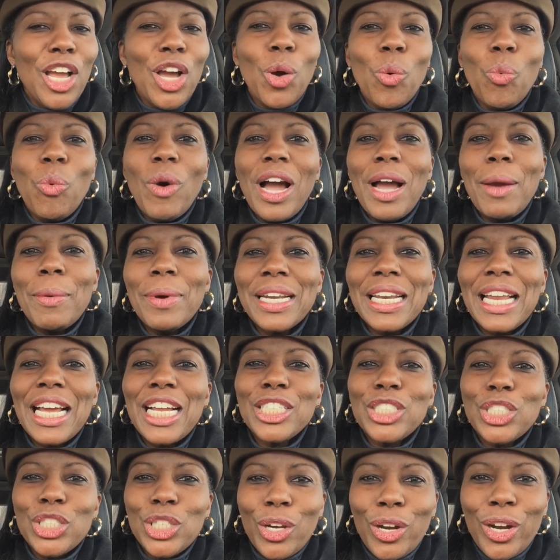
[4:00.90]
Why would
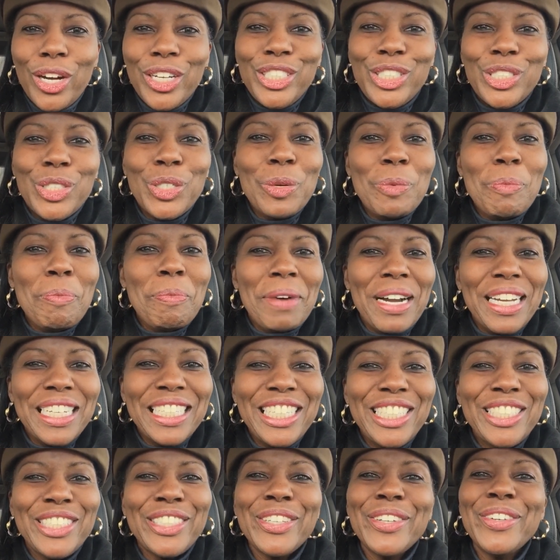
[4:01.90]
I charge you
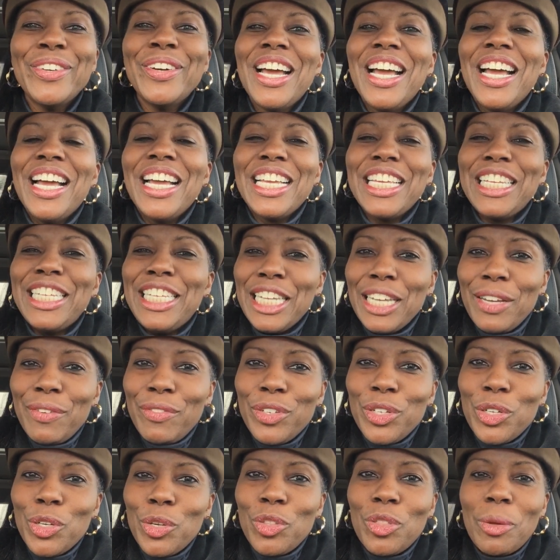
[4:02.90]
money to
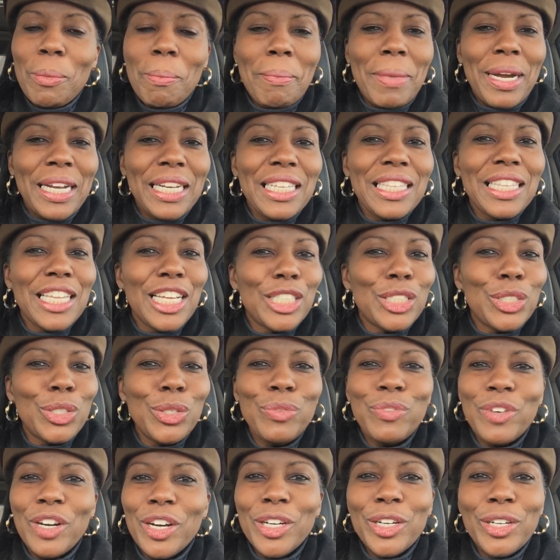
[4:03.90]
give you the money that
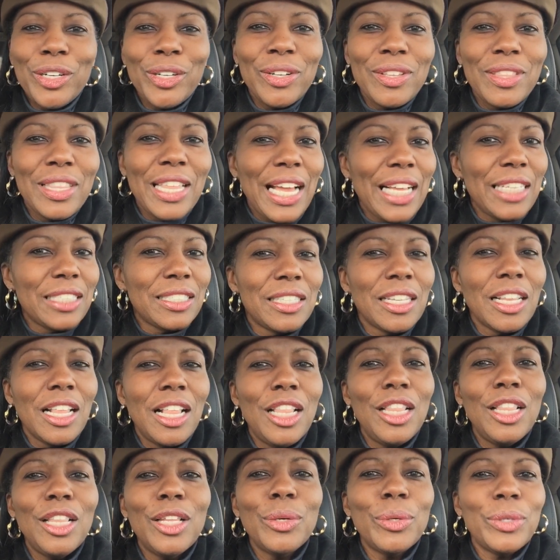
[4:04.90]
you've earned? That's
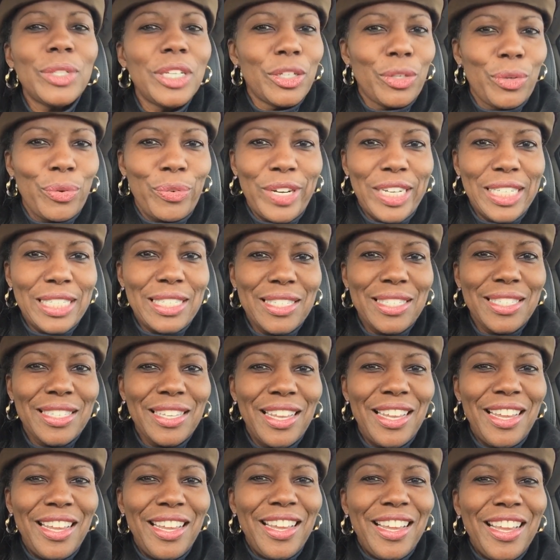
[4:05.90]

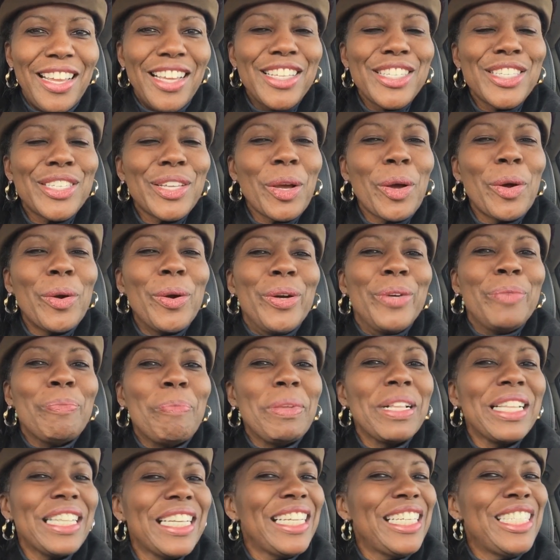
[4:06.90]
ludicrous. So
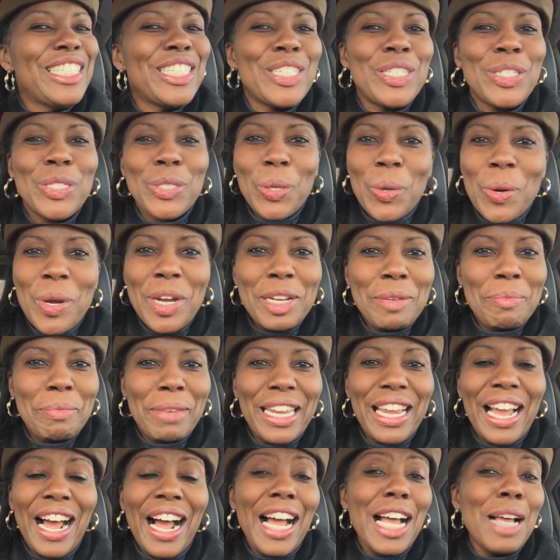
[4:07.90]
please join
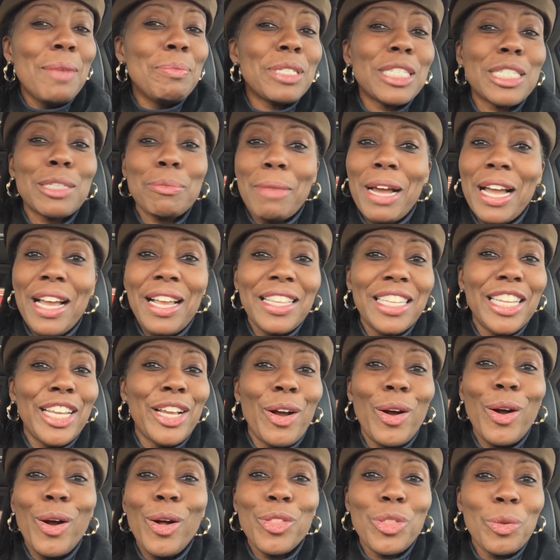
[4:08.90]
me. I am
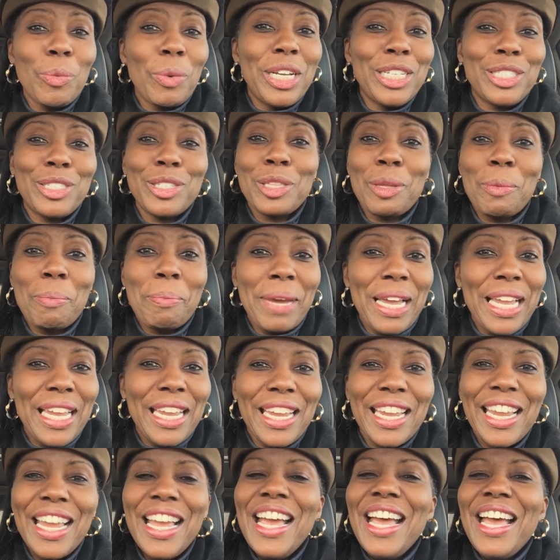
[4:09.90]
smiling all the way to the
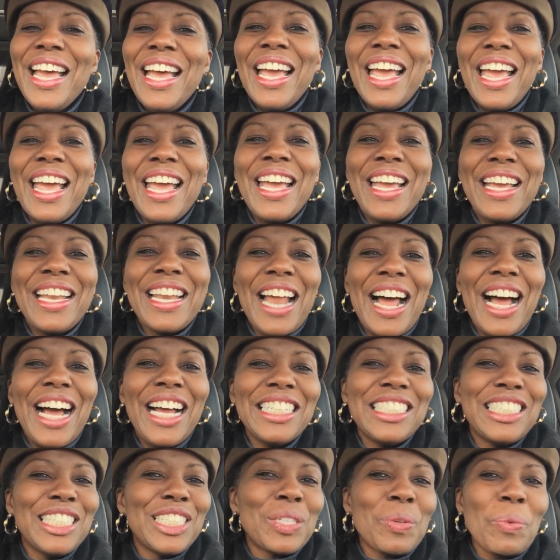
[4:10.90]
bank, and
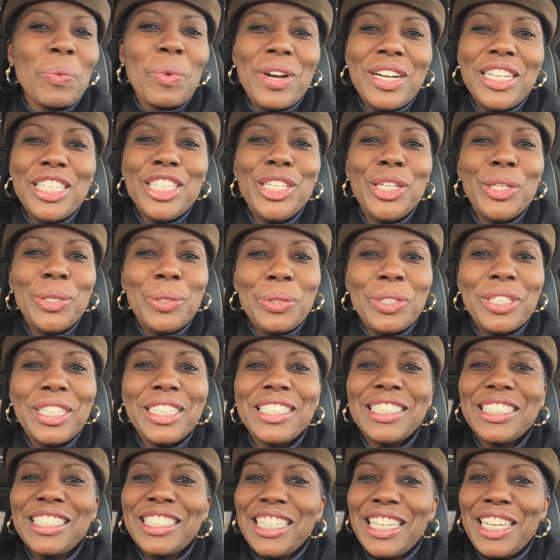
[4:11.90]
I just want you
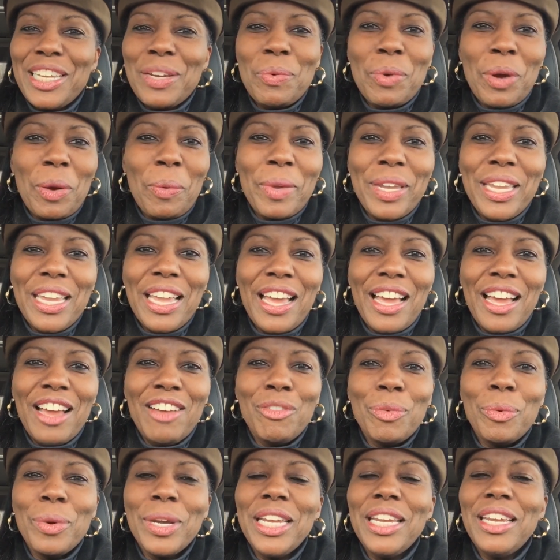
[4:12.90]
to see what we
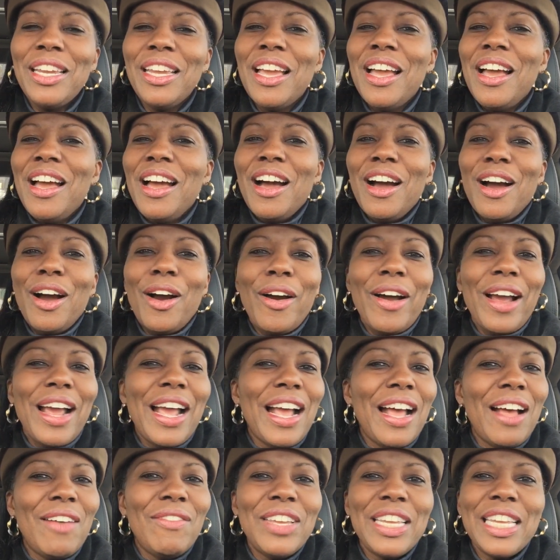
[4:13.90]
have. We are
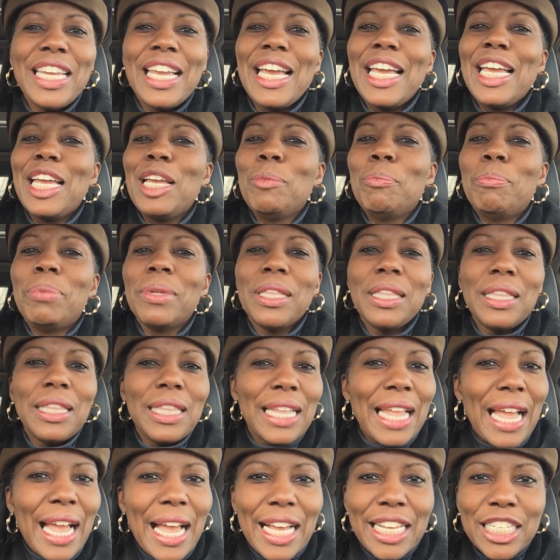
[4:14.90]
having a
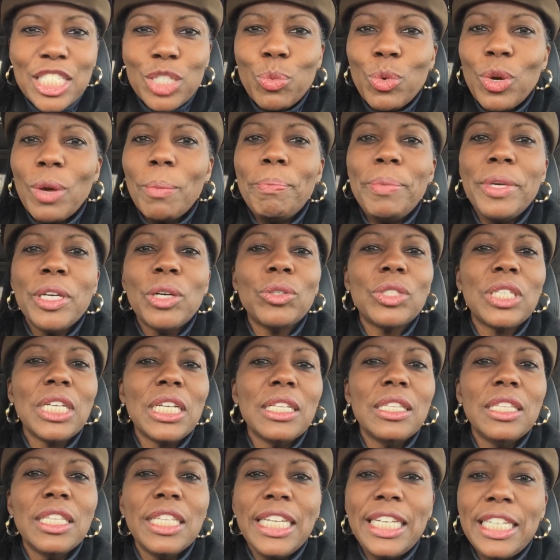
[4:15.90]
blast. We're
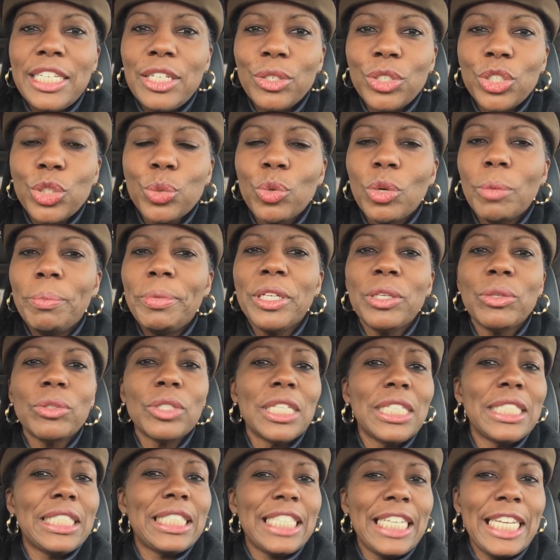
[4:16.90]
building leaders. We're
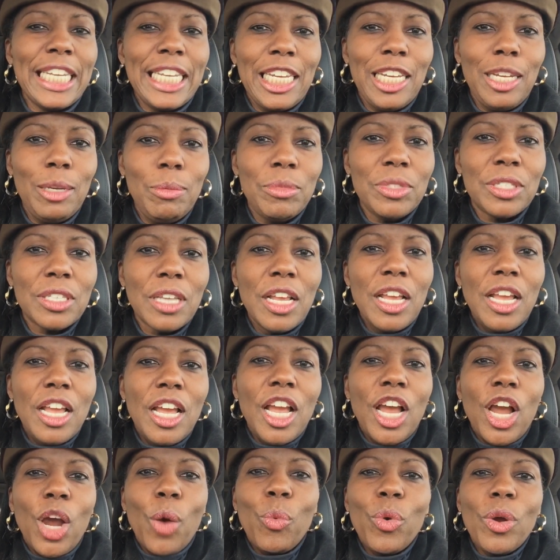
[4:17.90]
building teams.
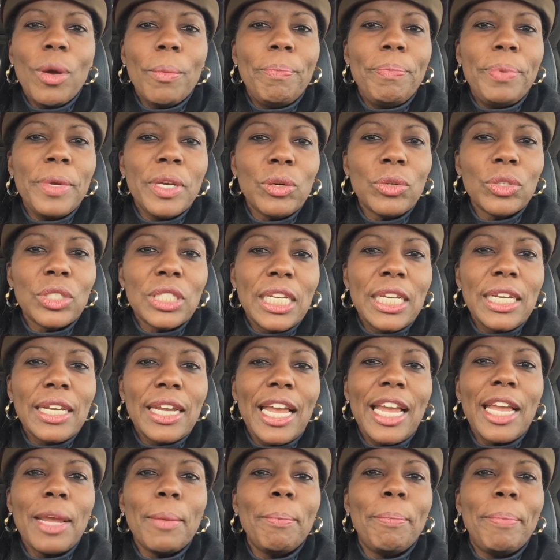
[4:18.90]
We're
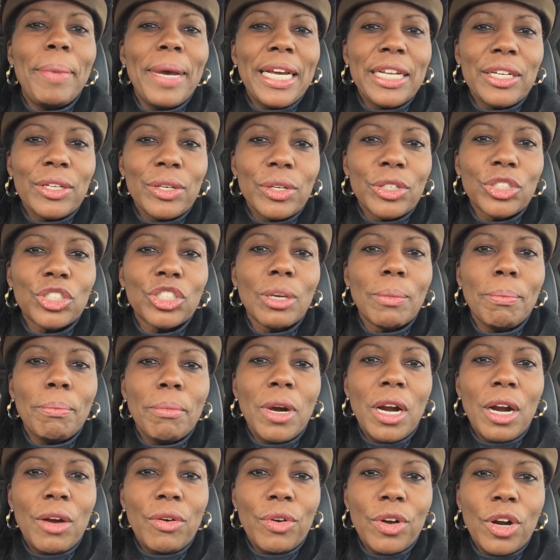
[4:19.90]
building a better
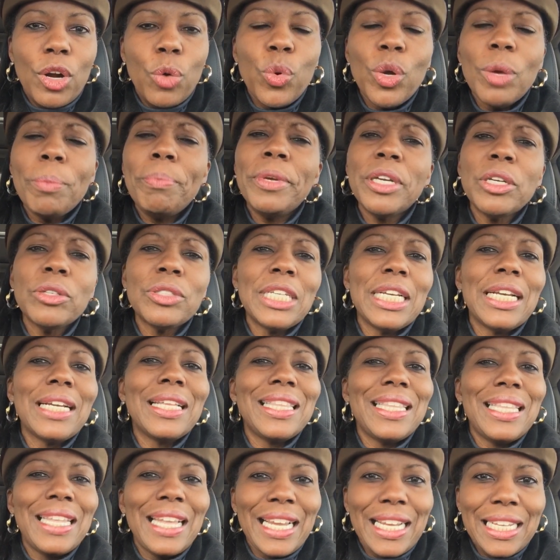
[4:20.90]
tomorrow. We're building
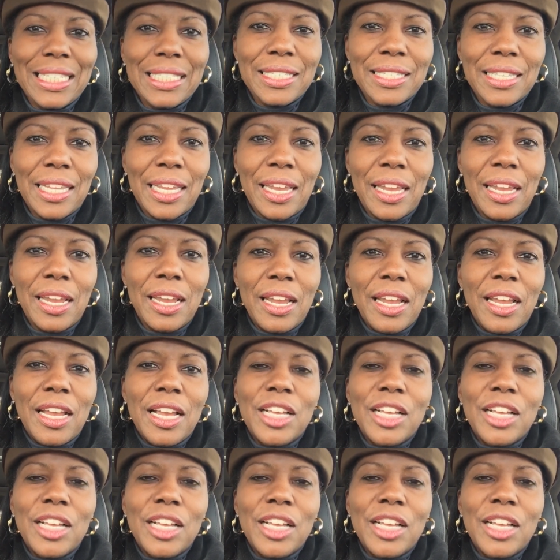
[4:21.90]
a legacy.